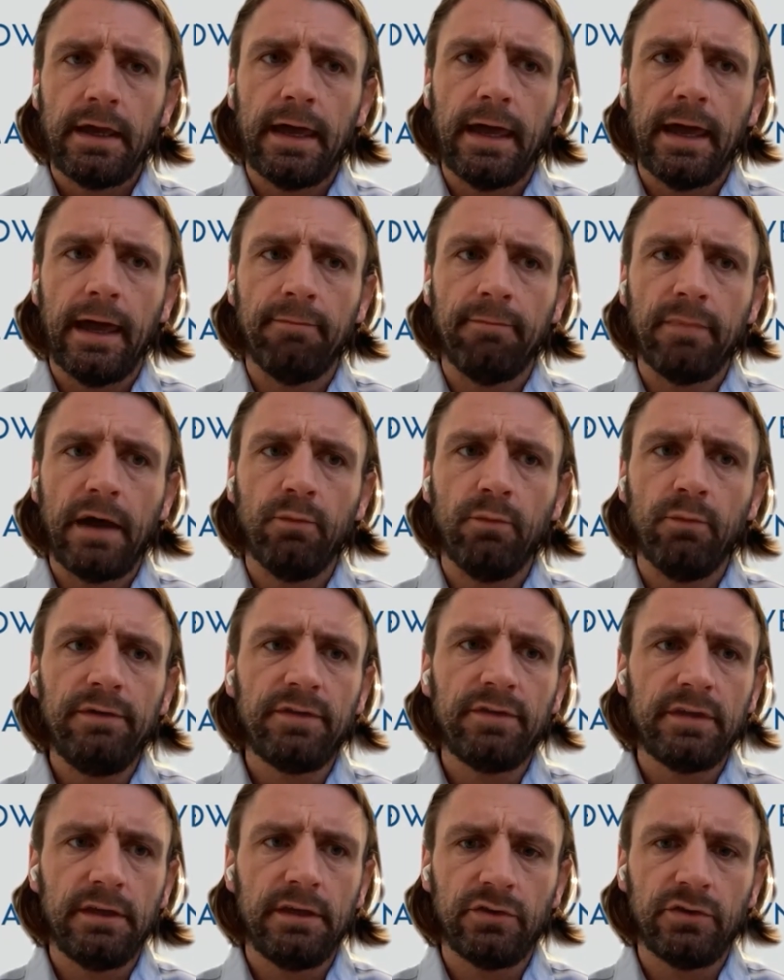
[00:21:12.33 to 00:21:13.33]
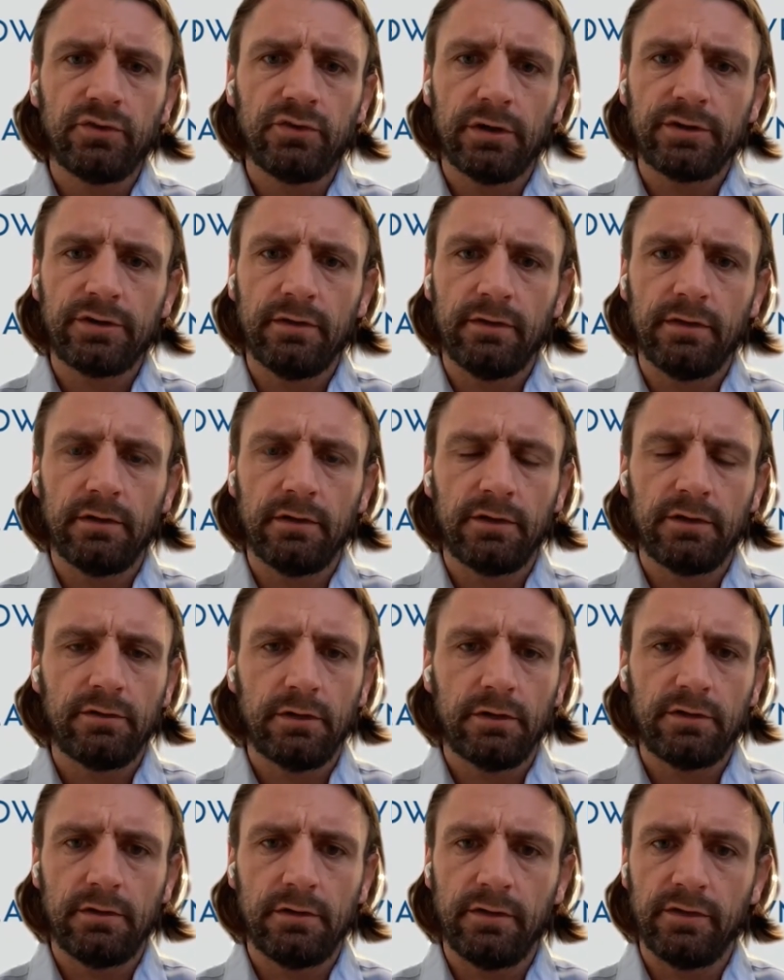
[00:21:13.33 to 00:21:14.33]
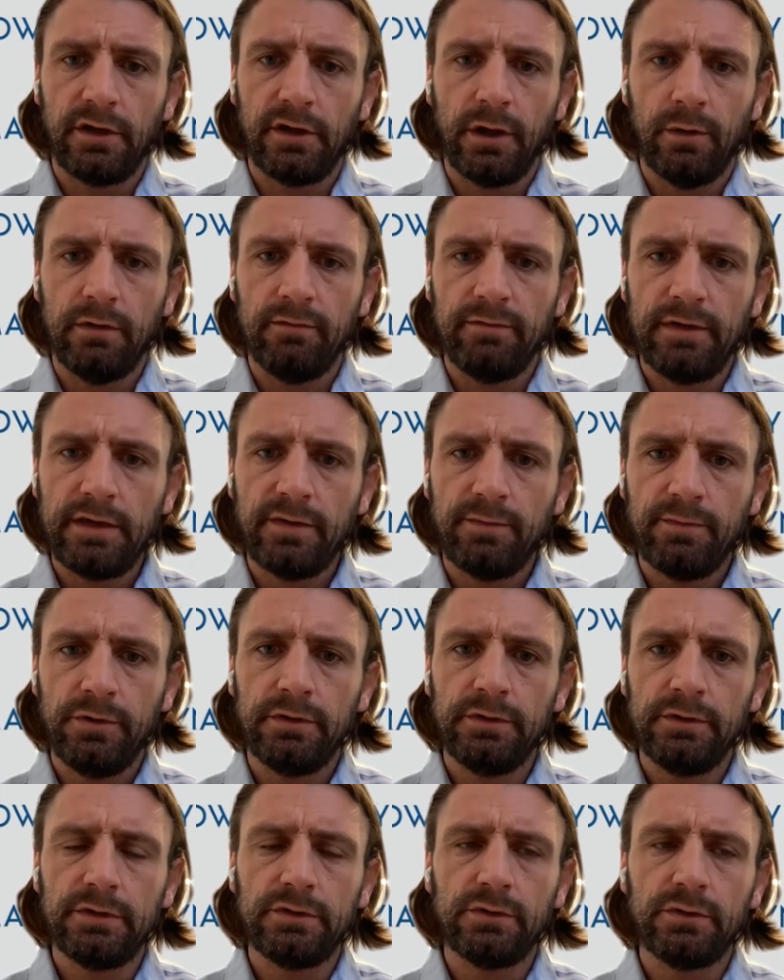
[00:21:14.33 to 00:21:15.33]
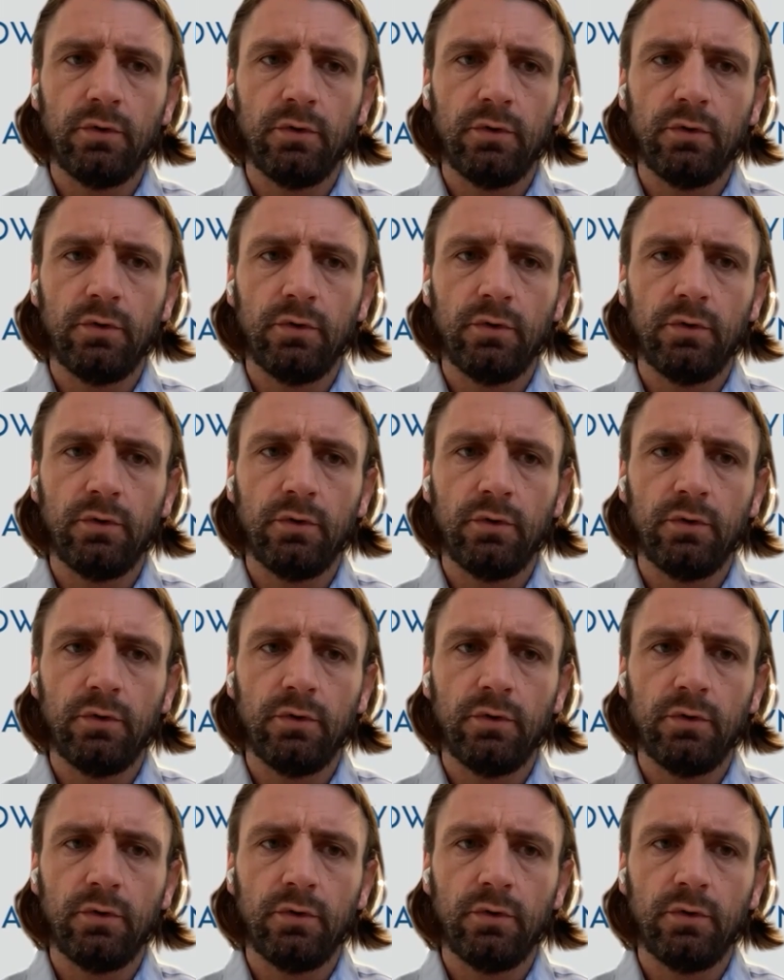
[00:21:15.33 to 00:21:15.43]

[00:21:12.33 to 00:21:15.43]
And we've seen structures that are structured as a co-investment,